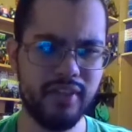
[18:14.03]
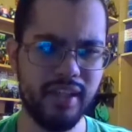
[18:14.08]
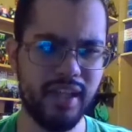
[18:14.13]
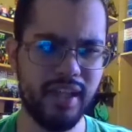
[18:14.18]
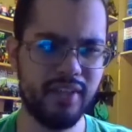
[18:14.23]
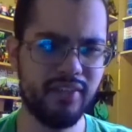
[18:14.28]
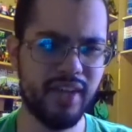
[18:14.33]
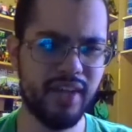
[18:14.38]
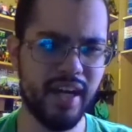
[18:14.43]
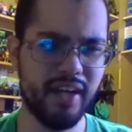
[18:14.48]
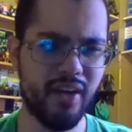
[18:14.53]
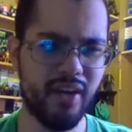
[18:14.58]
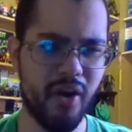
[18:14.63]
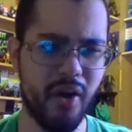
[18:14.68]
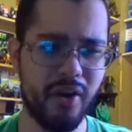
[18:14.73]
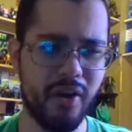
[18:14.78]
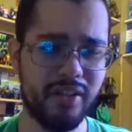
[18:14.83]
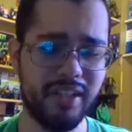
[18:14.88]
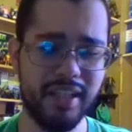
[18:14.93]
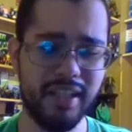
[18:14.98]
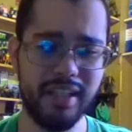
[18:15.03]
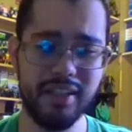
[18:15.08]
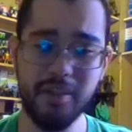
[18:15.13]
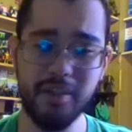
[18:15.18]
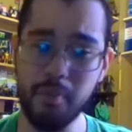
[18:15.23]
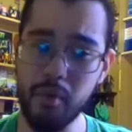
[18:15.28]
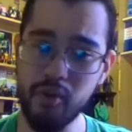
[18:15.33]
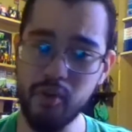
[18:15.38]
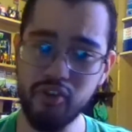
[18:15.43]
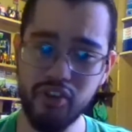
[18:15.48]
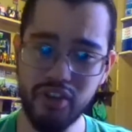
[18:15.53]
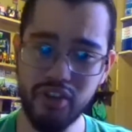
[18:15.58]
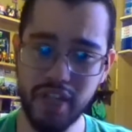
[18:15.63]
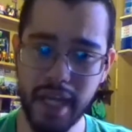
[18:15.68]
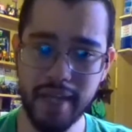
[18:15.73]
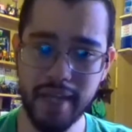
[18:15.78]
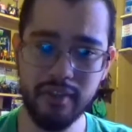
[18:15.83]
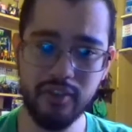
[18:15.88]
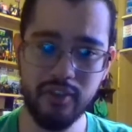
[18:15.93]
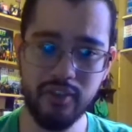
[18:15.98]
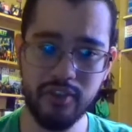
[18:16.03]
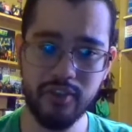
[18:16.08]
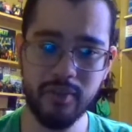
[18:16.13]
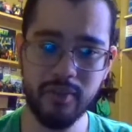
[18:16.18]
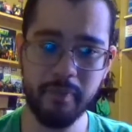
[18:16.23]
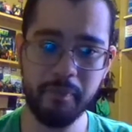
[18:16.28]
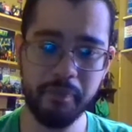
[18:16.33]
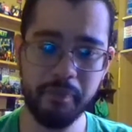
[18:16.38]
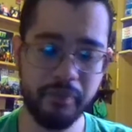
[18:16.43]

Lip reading: it gets kind of hard to get the merchandise.